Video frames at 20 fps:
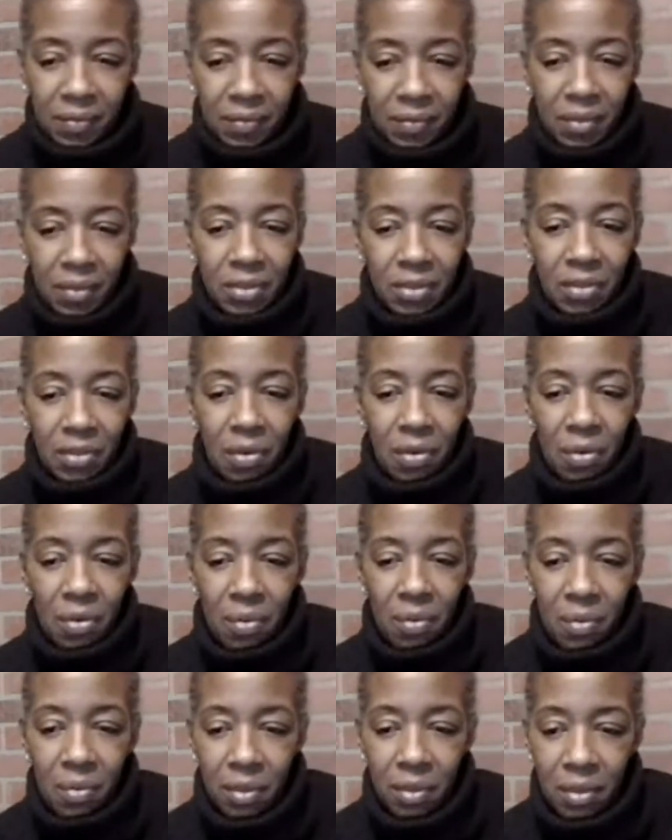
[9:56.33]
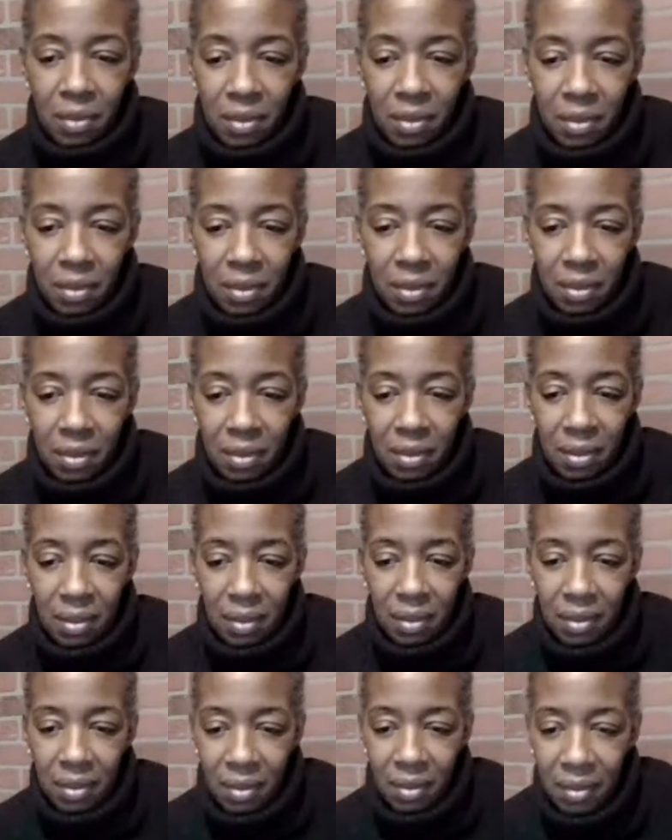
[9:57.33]
It's all one.
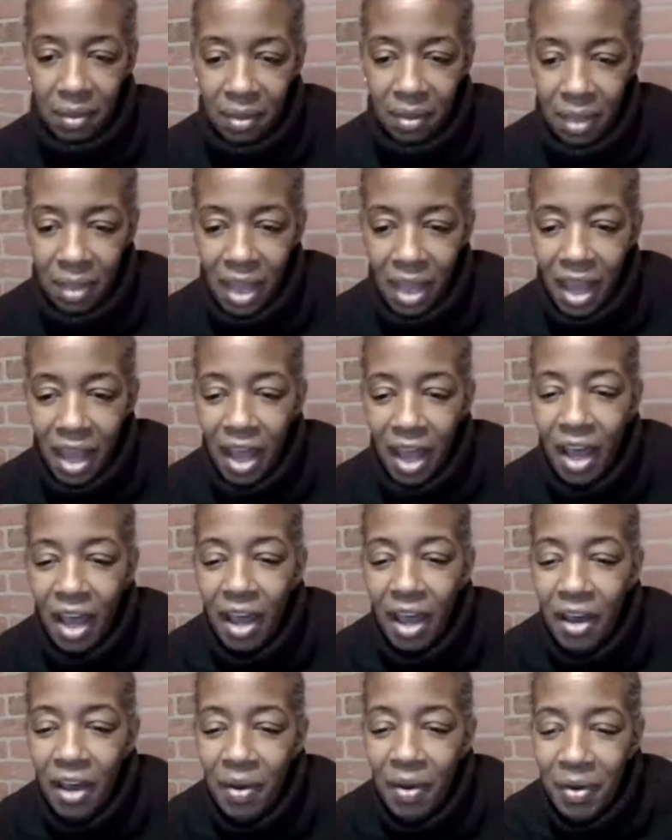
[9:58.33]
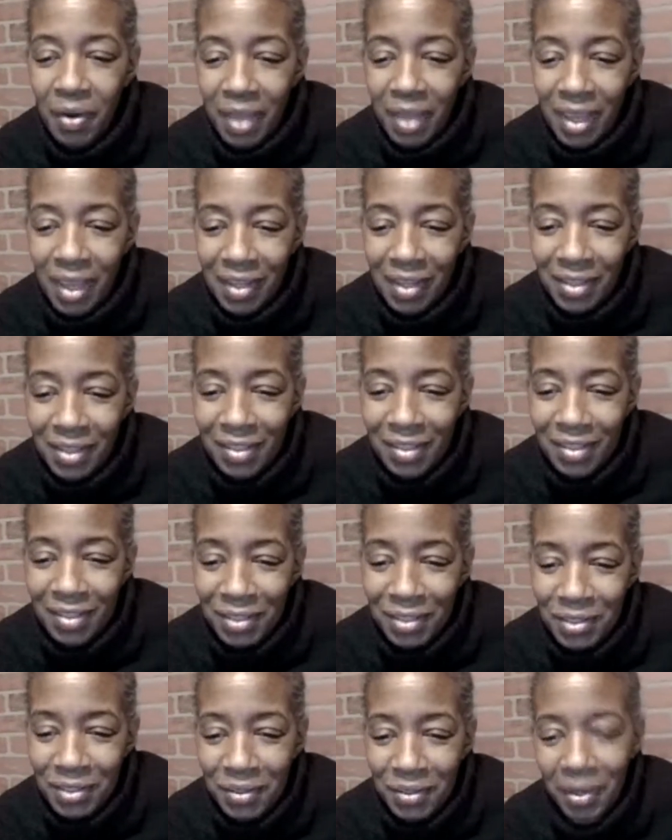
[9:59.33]
Oh, okay, it is
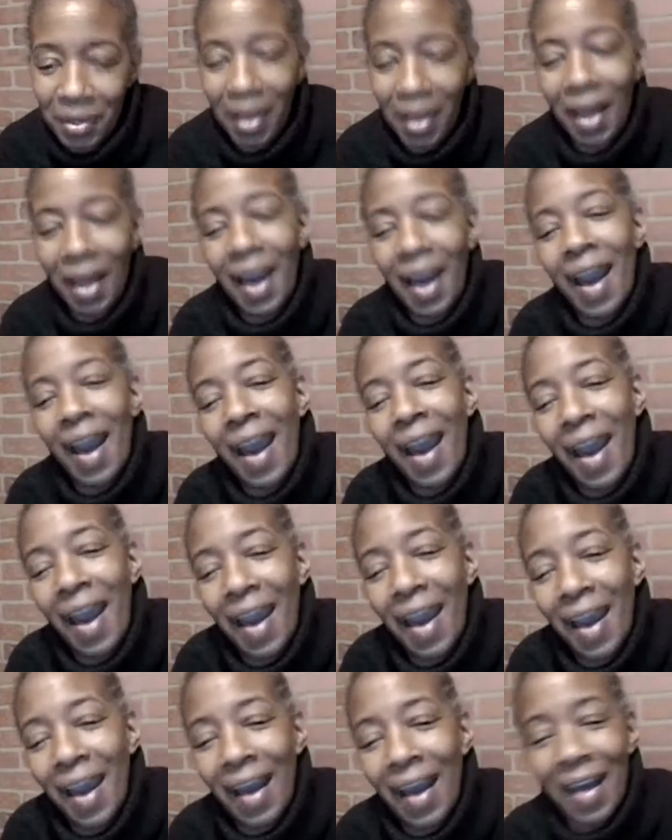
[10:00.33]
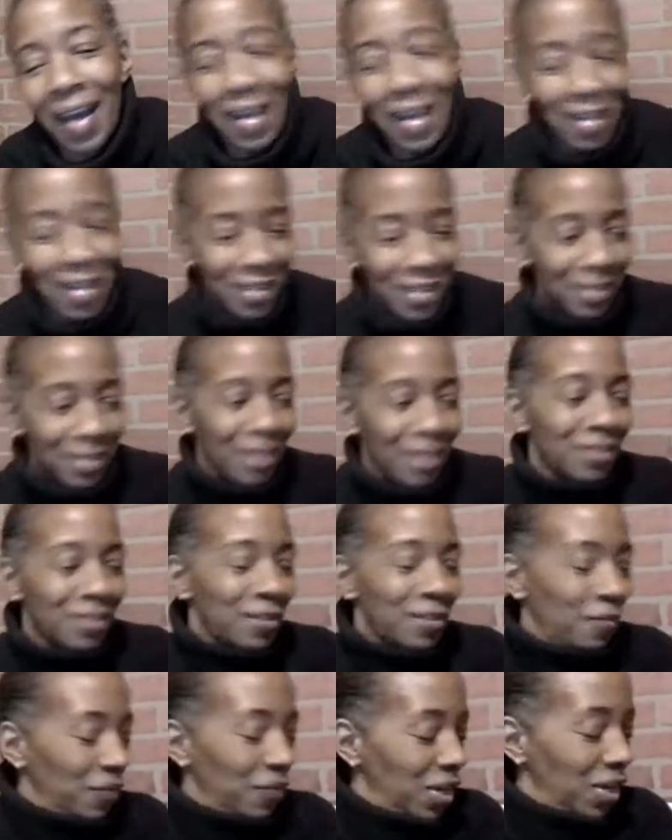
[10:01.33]
you. That's
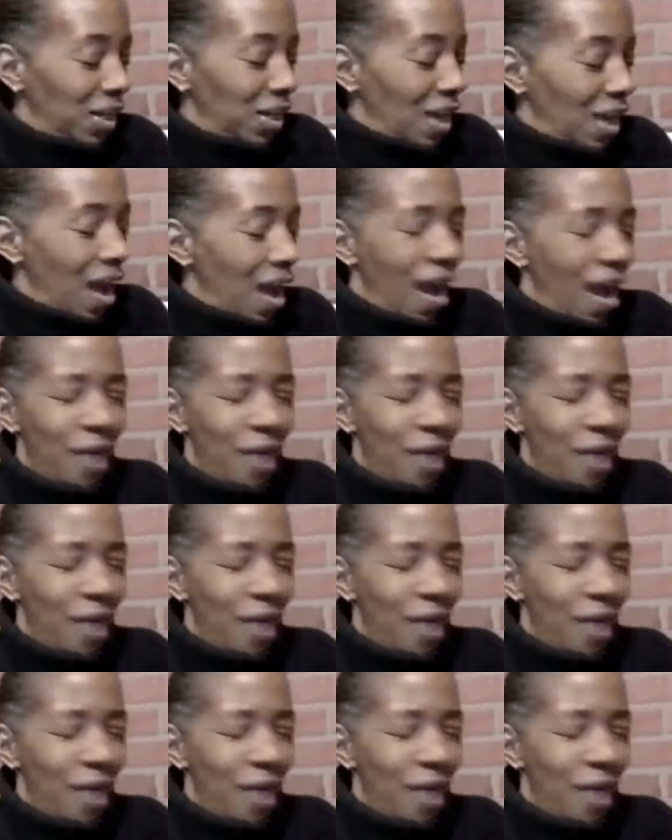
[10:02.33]
so funny.